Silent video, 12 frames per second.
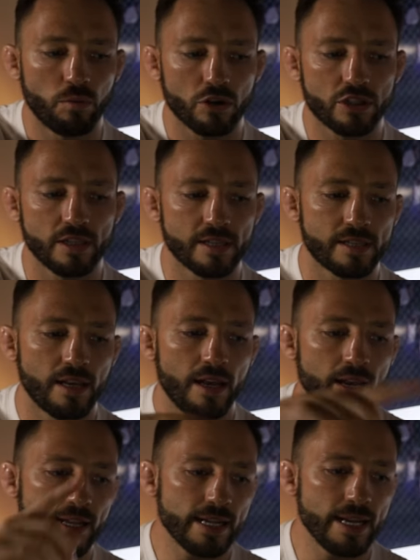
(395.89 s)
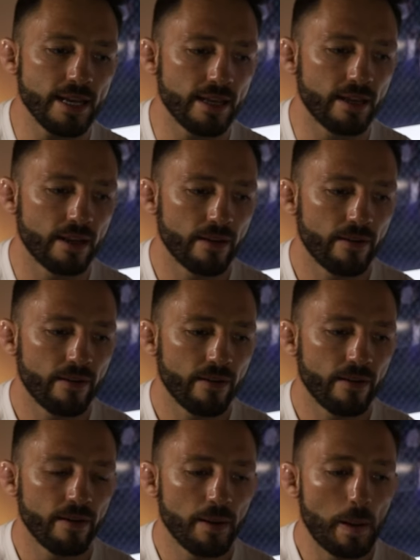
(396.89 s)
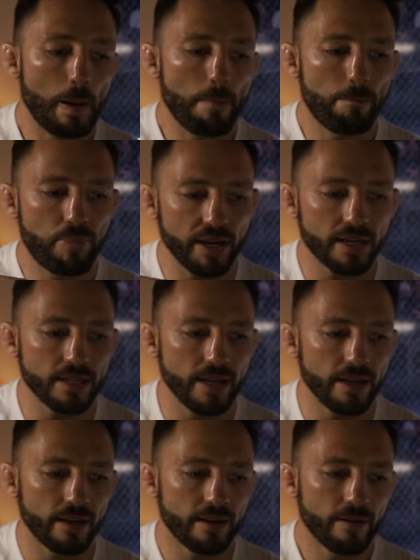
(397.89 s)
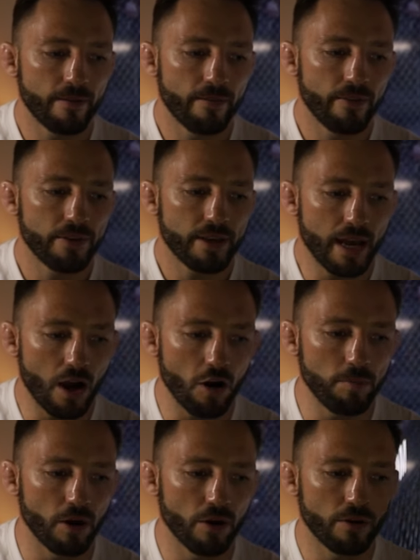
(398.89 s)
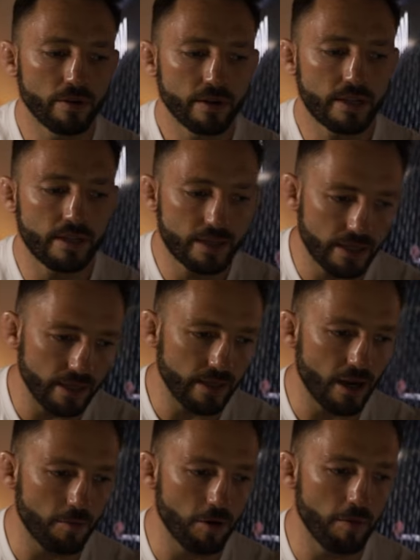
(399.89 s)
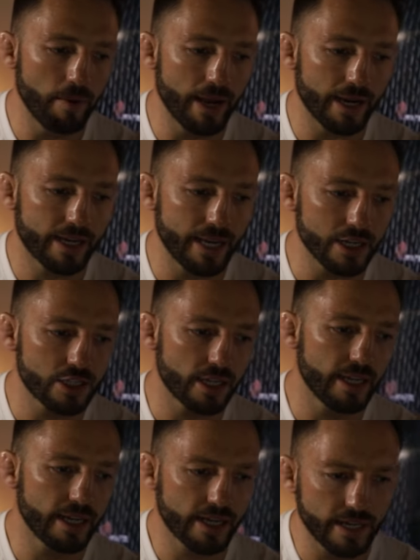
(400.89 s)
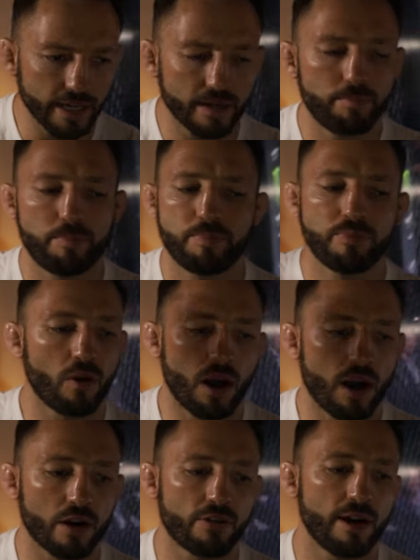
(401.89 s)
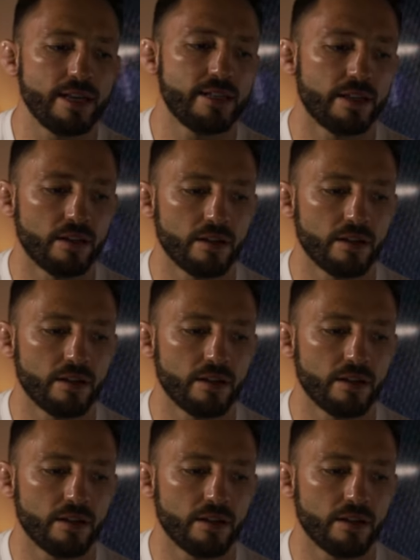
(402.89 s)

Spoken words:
Watch this. Knee. Big knee. Elbow. Get an elbow back. Catch the kick. Kick. Ah, crazy.